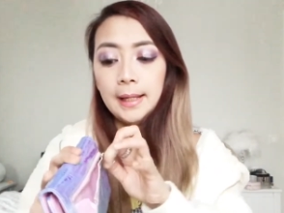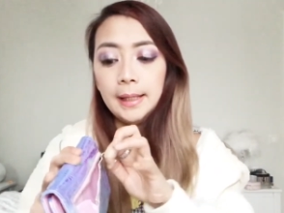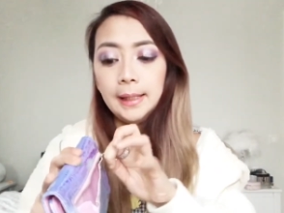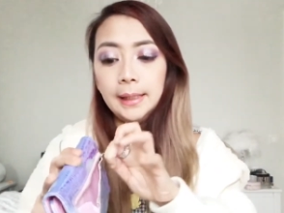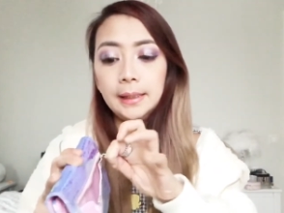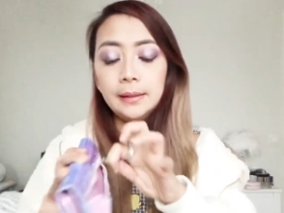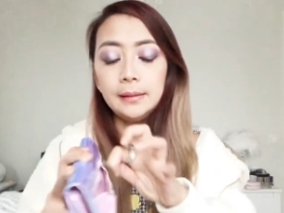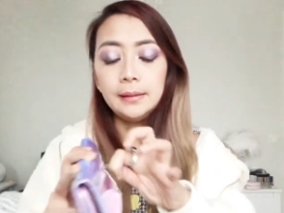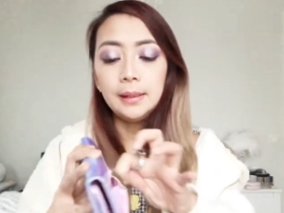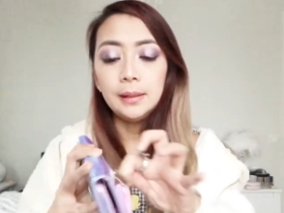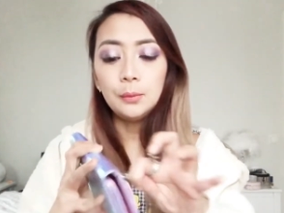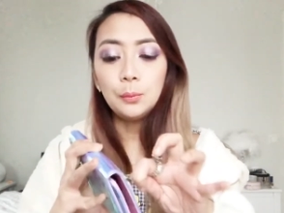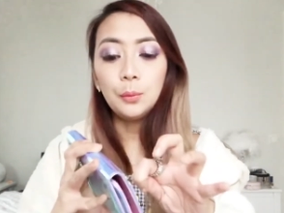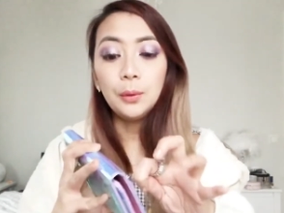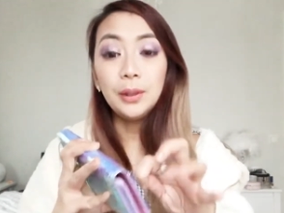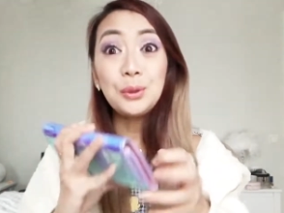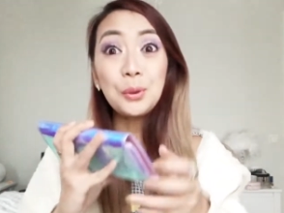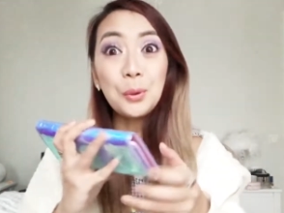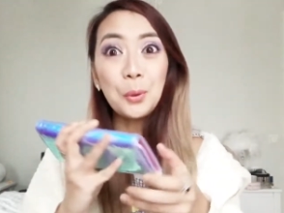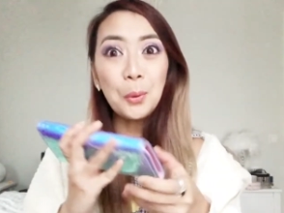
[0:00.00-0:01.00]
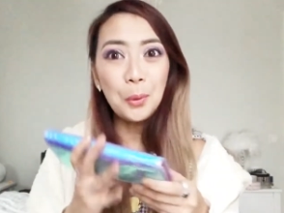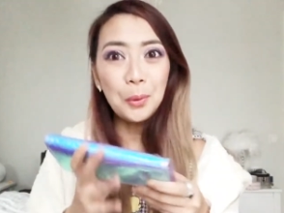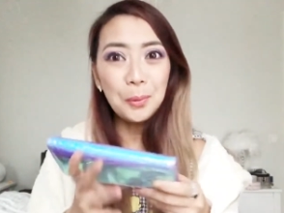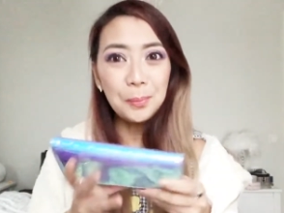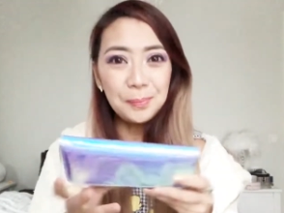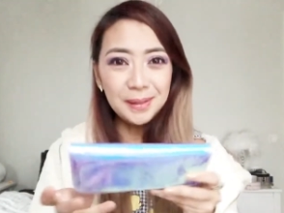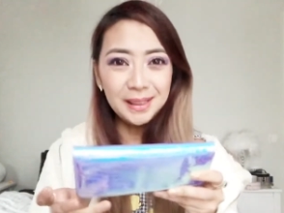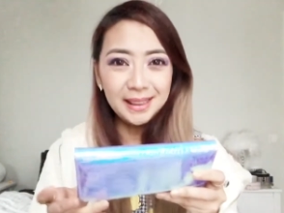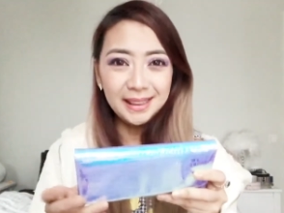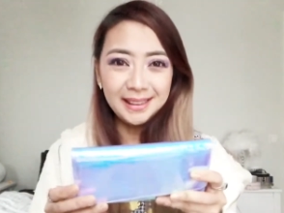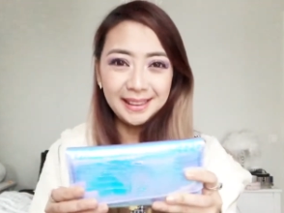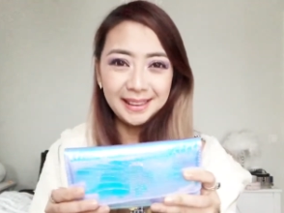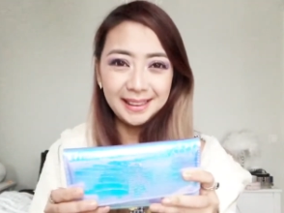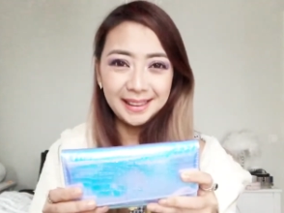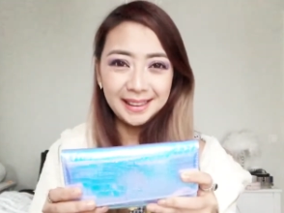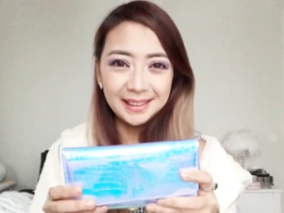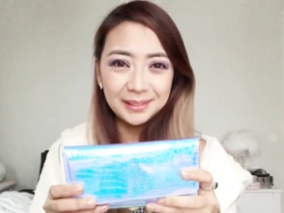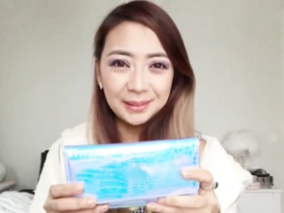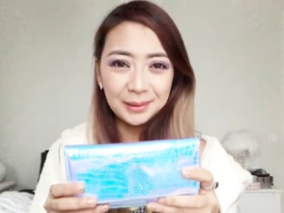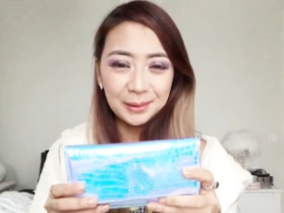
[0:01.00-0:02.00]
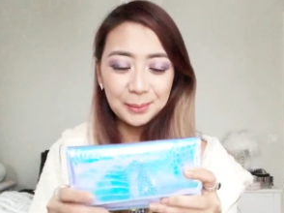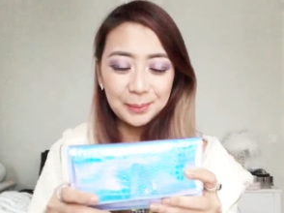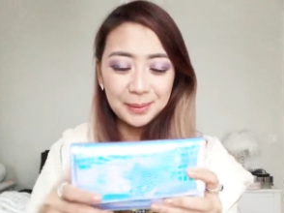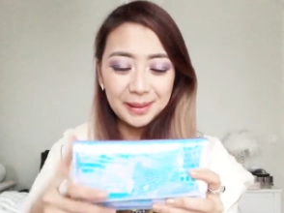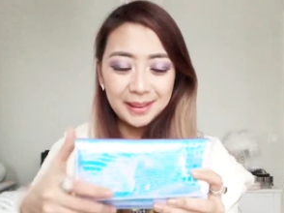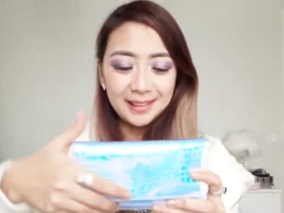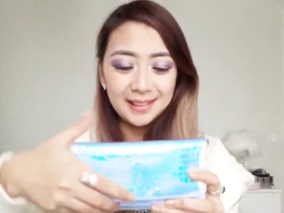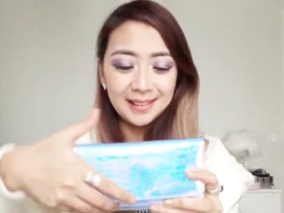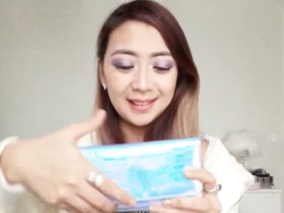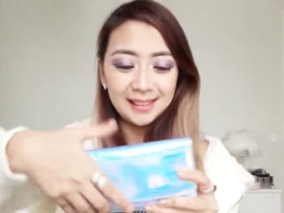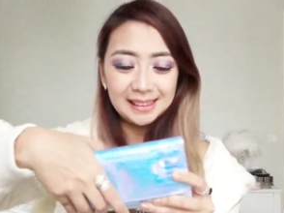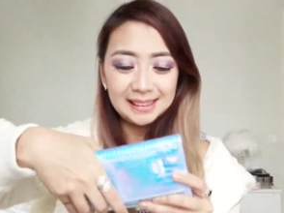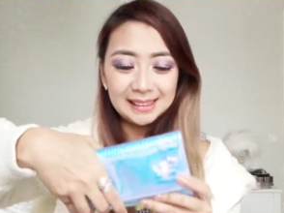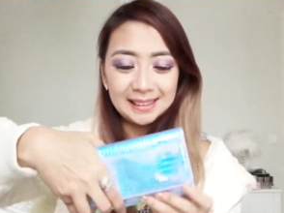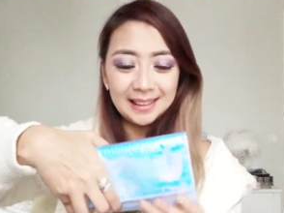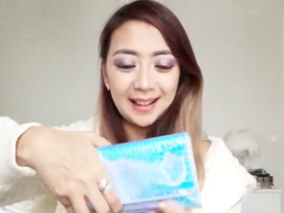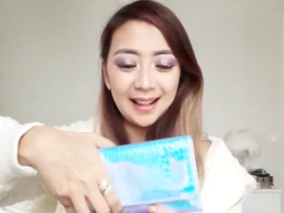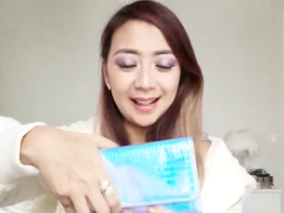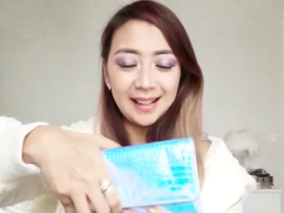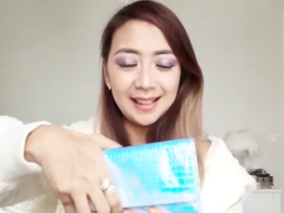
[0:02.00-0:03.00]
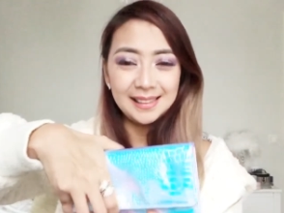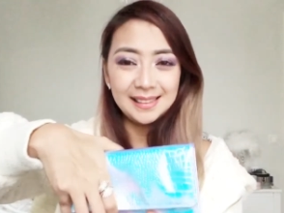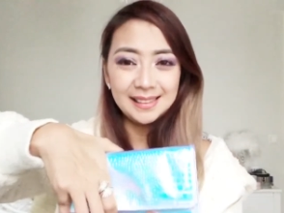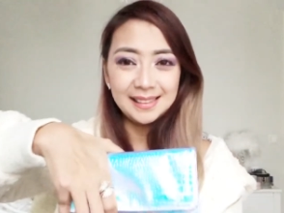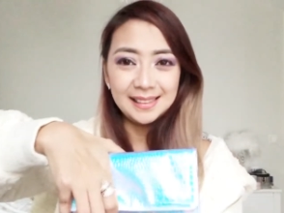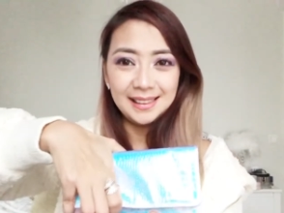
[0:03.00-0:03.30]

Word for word: And then when you open it, oh my gosh, guys.